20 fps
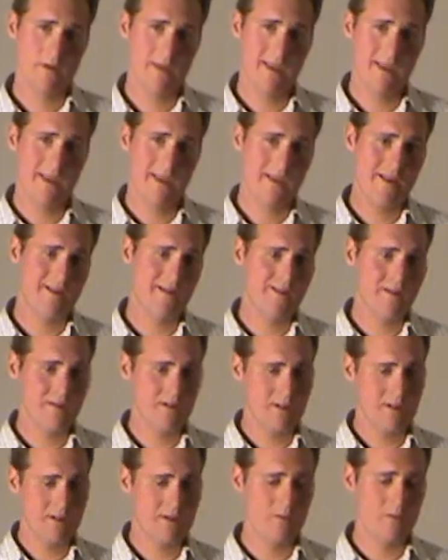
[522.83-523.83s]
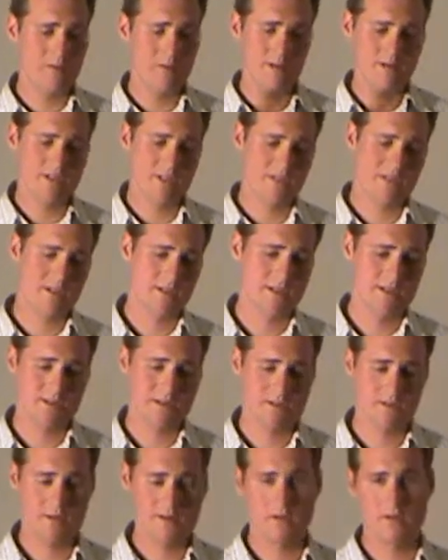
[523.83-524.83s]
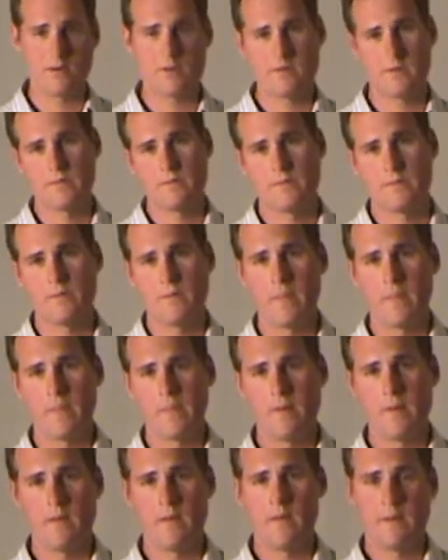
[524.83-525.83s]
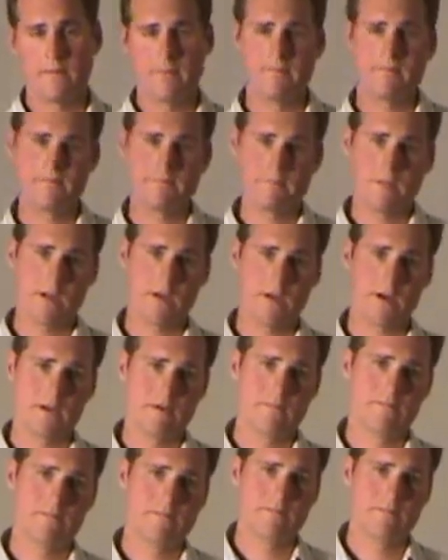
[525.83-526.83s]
and lower logistics costs. Cut.